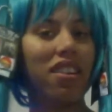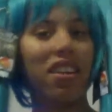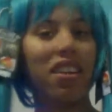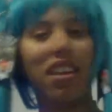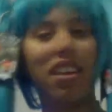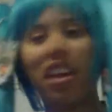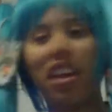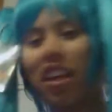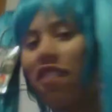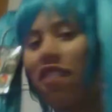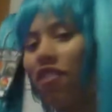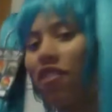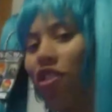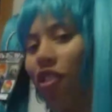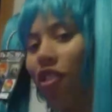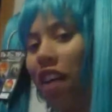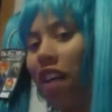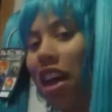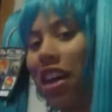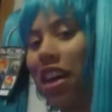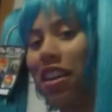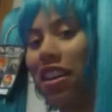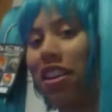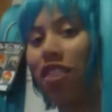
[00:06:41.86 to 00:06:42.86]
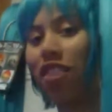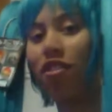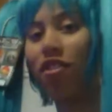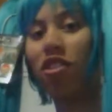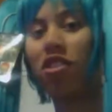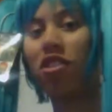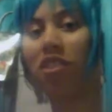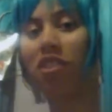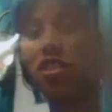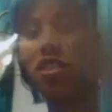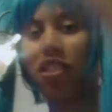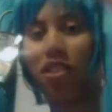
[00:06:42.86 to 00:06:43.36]
even though I had
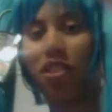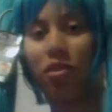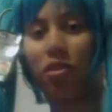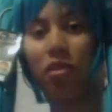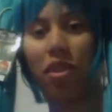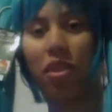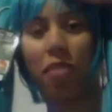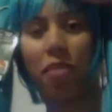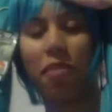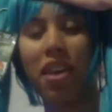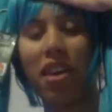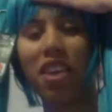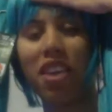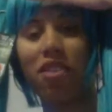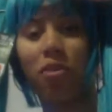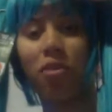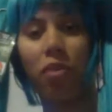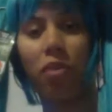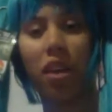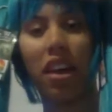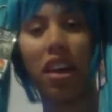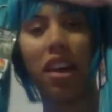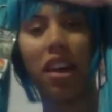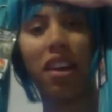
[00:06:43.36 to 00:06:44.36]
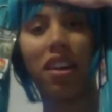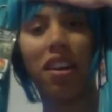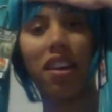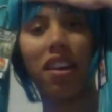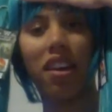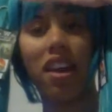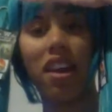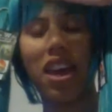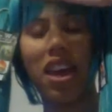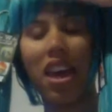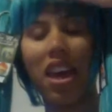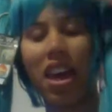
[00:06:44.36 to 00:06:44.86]
difficulties with the base wig,
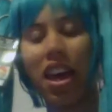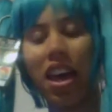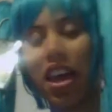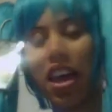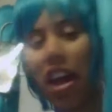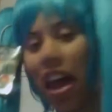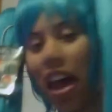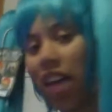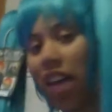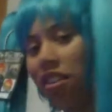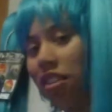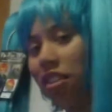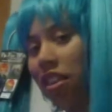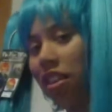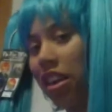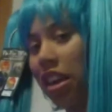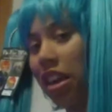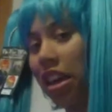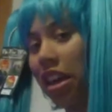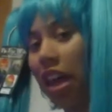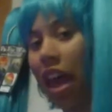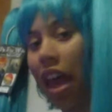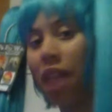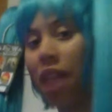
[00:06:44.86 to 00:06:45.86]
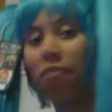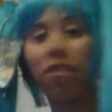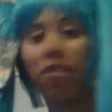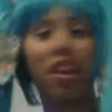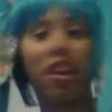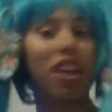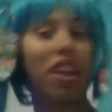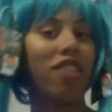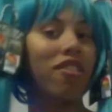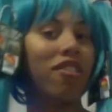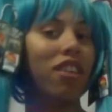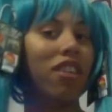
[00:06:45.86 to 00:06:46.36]
it actually came
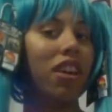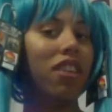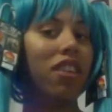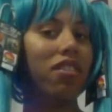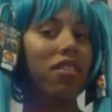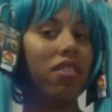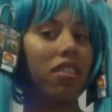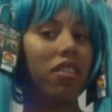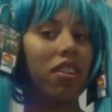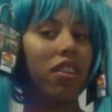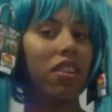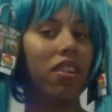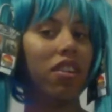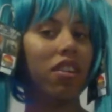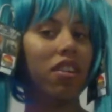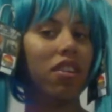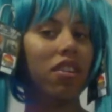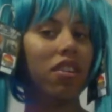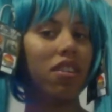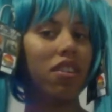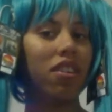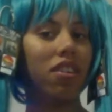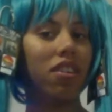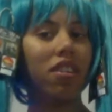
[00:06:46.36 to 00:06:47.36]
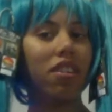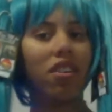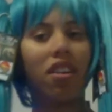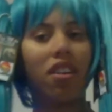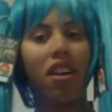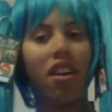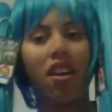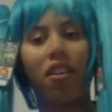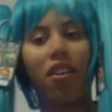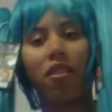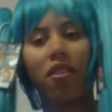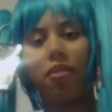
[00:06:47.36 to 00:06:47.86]
together nicely.
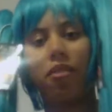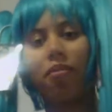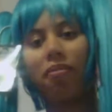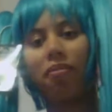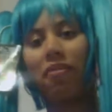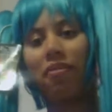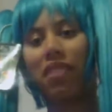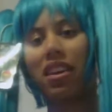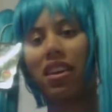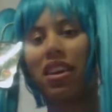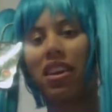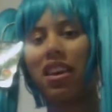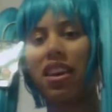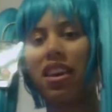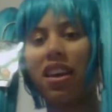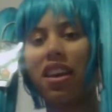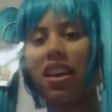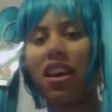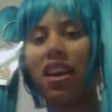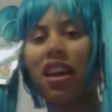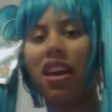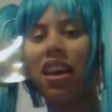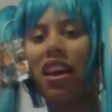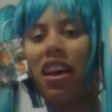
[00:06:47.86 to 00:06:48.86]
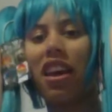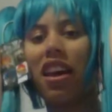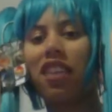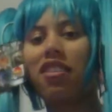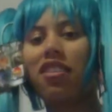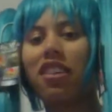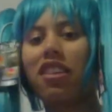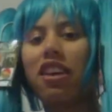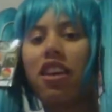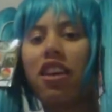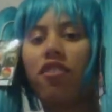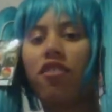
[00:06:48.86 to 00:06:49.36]
Um, it
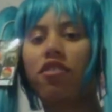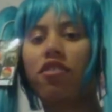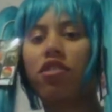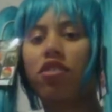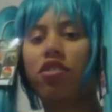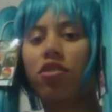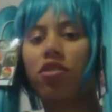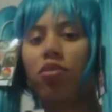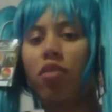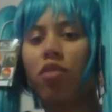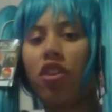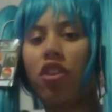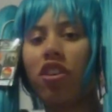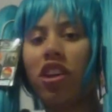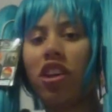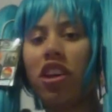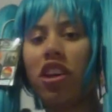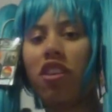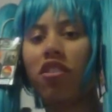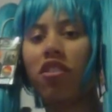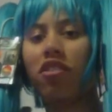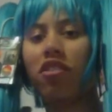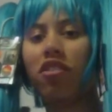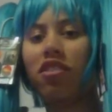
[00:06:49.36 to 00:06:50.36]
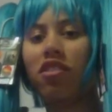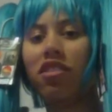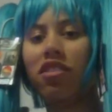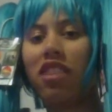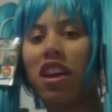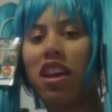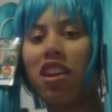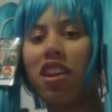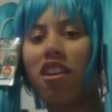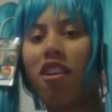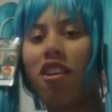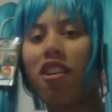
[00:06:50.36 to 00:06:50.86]
actually covers where your ears
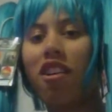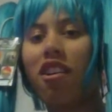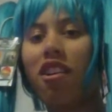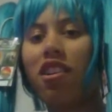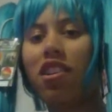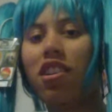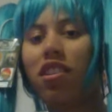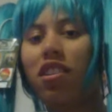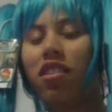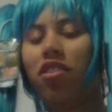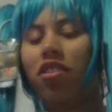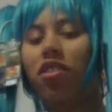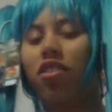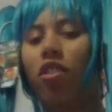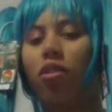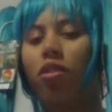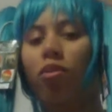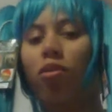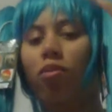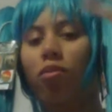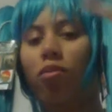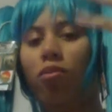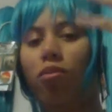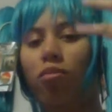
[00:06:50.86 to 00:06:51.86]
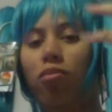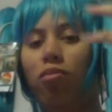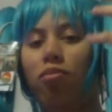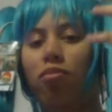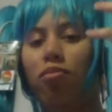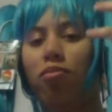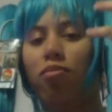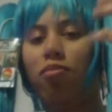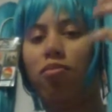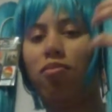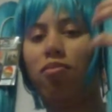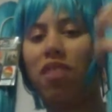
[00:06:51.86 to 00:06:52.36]
kind of are. So
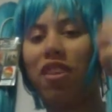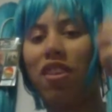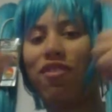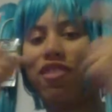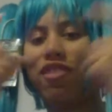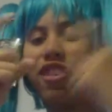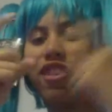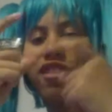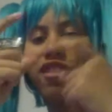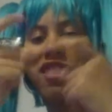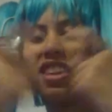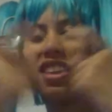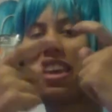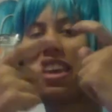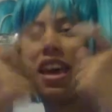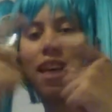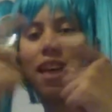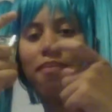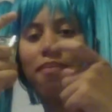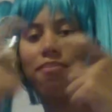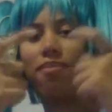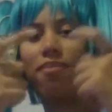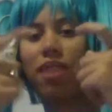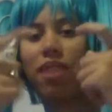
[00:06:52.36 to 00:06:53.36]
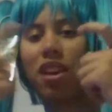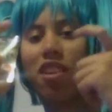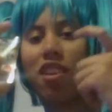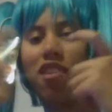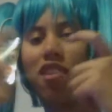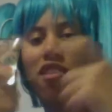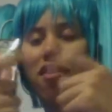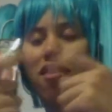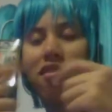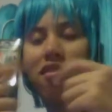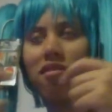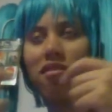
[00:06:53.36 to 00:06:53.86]
if there's a gap
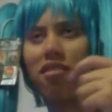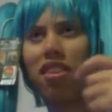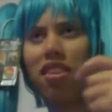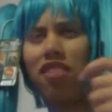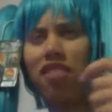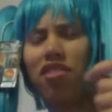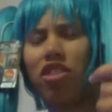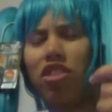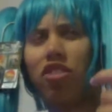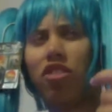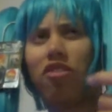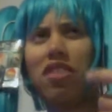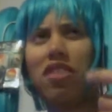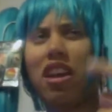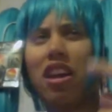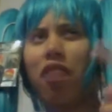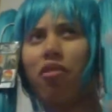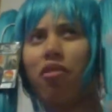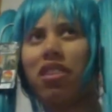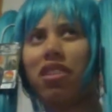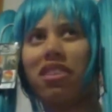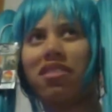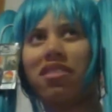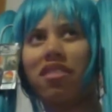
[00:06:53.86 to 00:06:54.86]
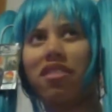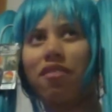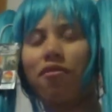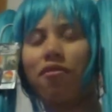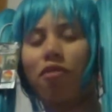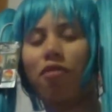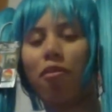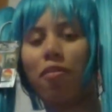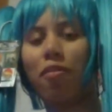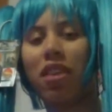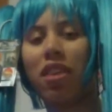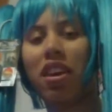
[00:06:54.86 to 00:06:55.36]
there, even though now it isn't
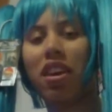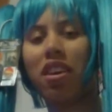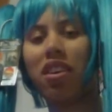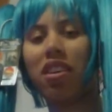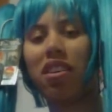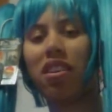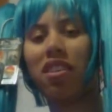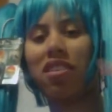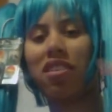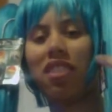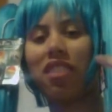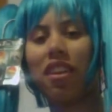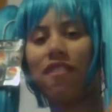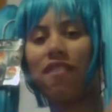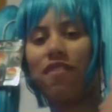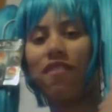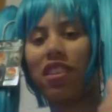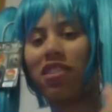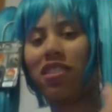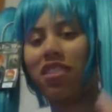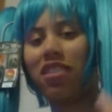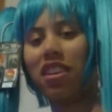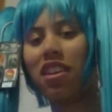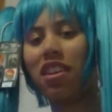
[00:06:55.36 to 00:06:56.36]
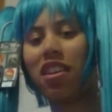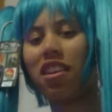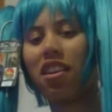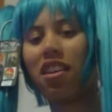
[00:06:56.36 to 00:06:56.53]
for me because I fixed it,